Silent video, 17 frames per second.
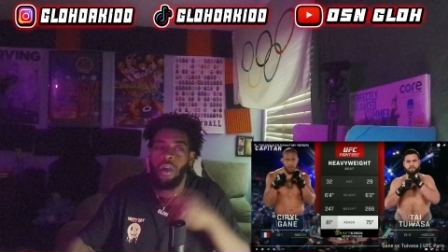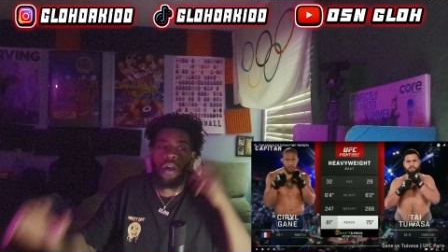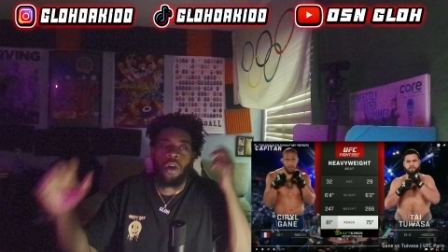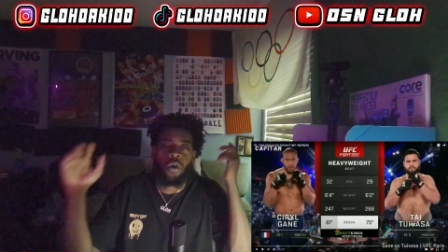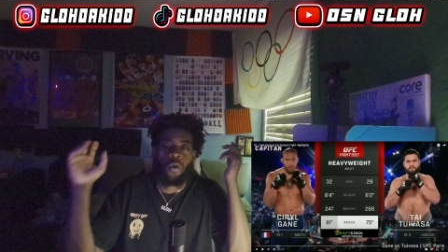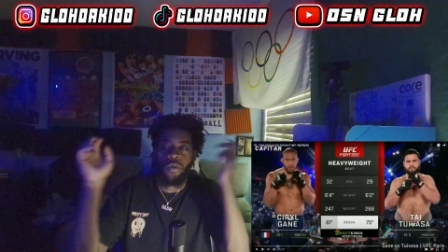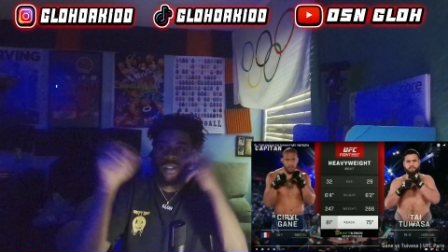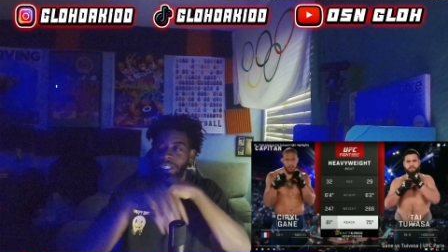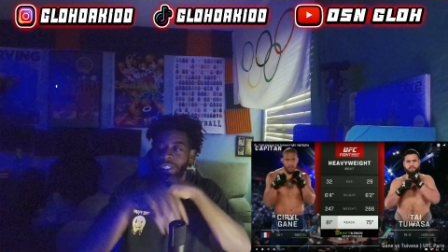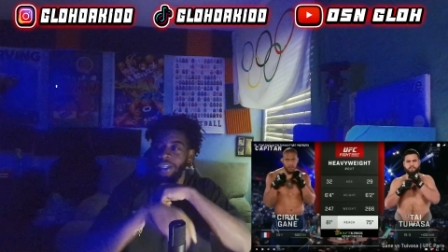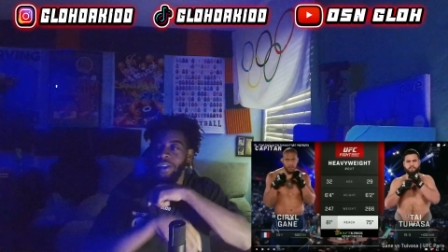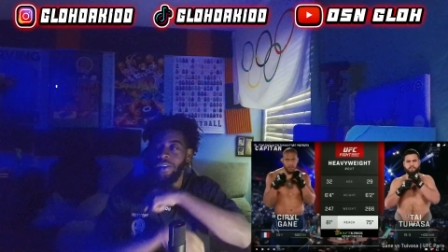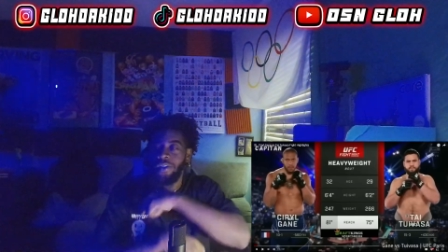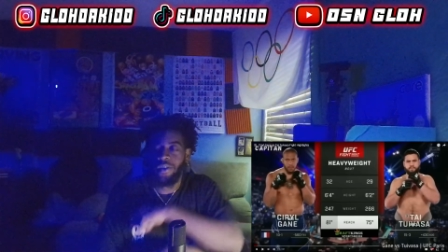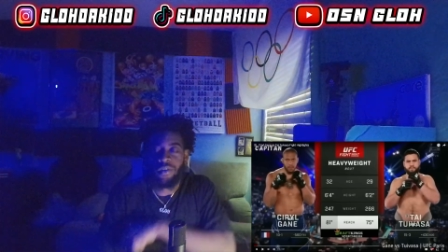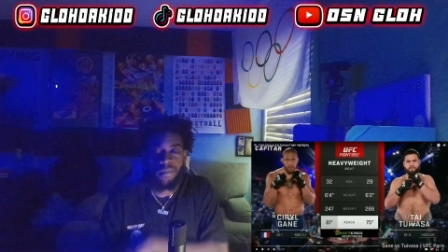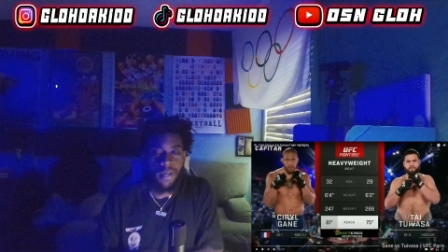What's good,
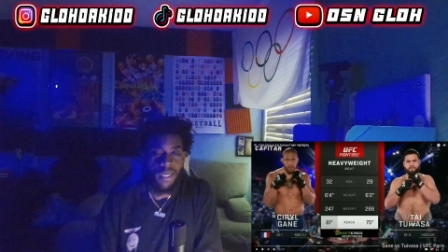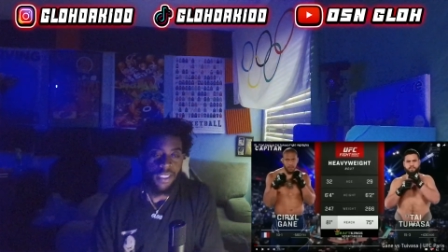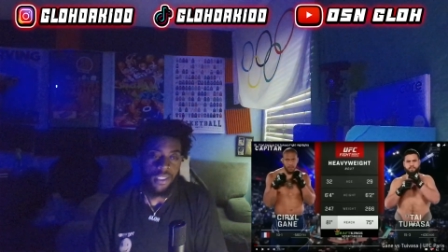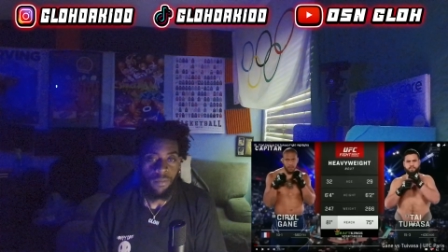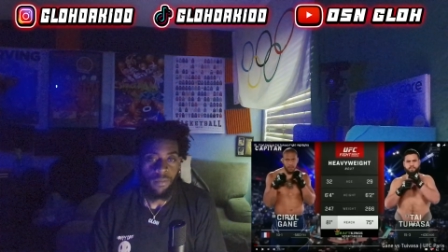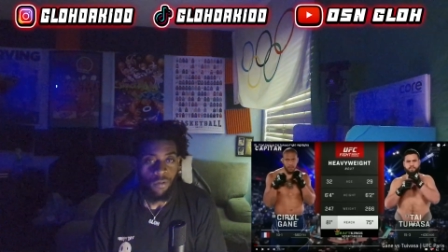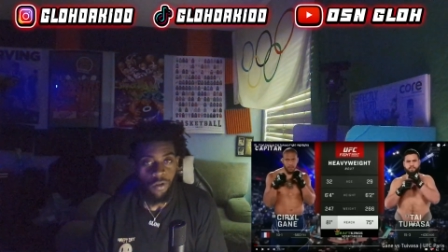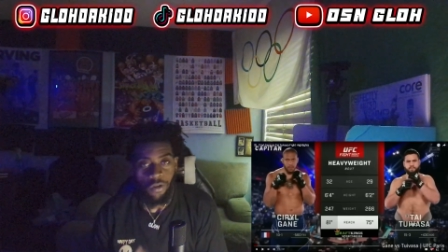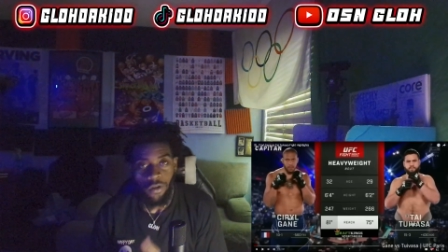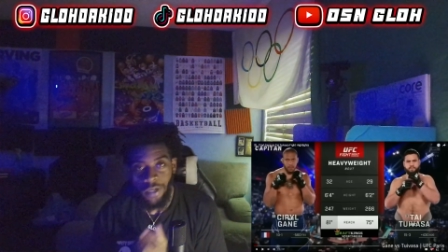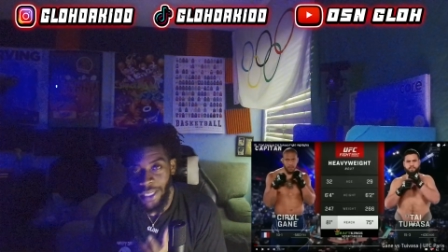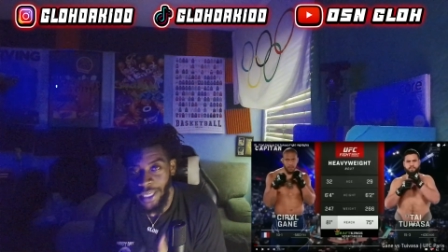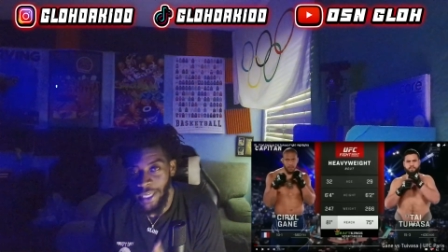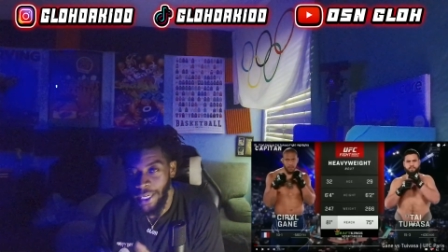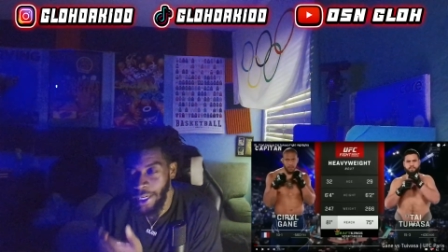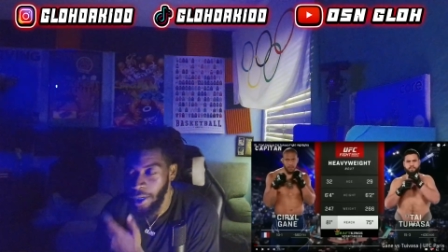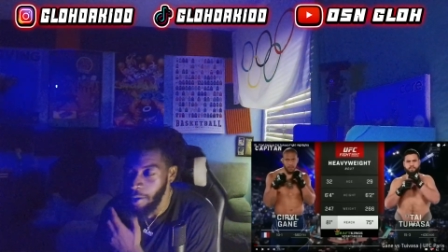YouTube, man? It's your boy Roddy
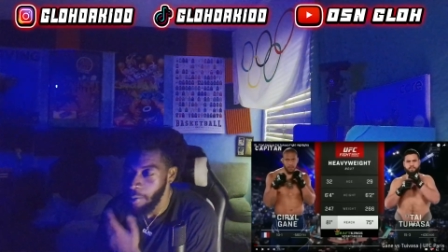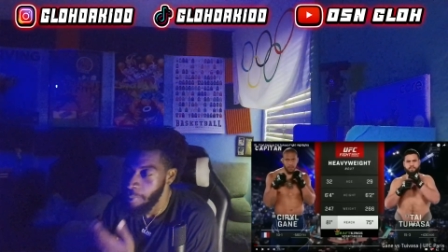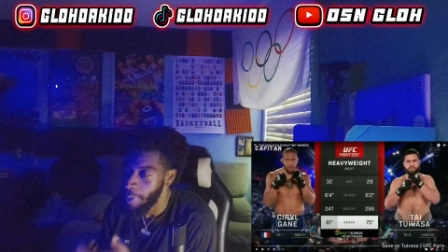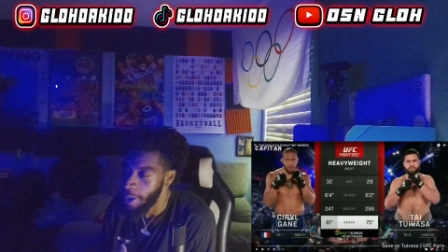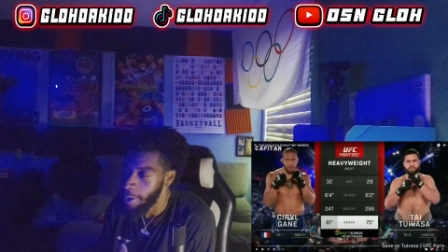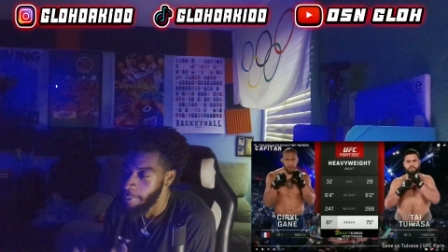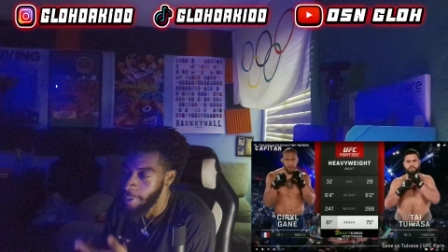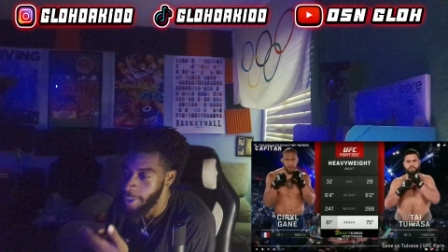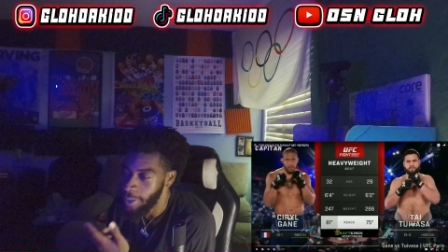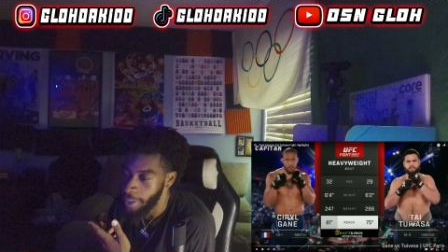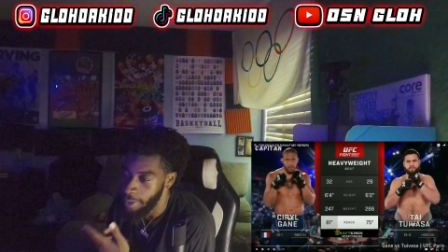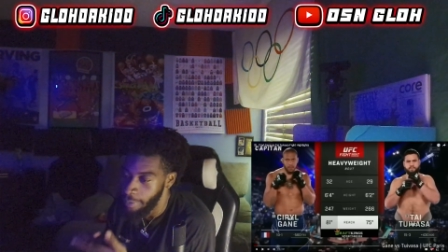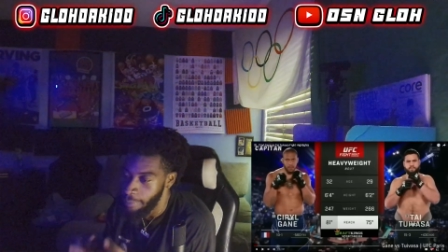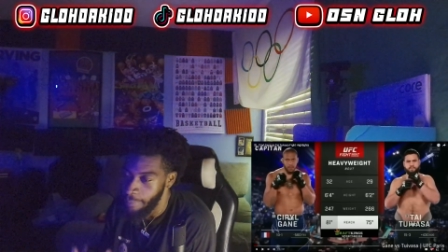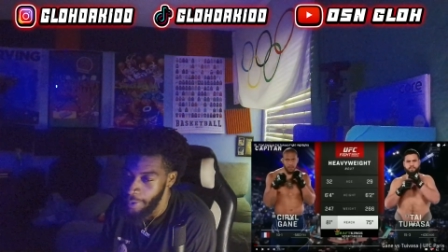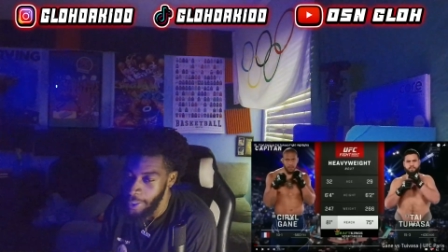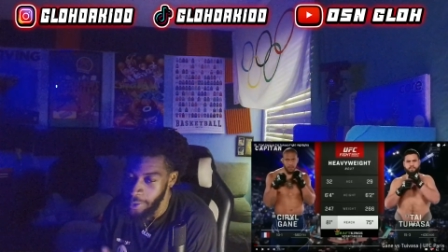Kid coming back with another
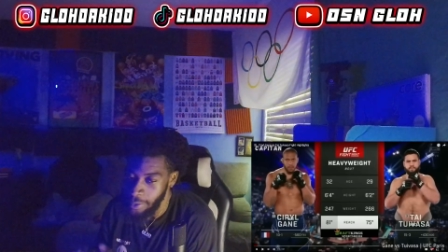video.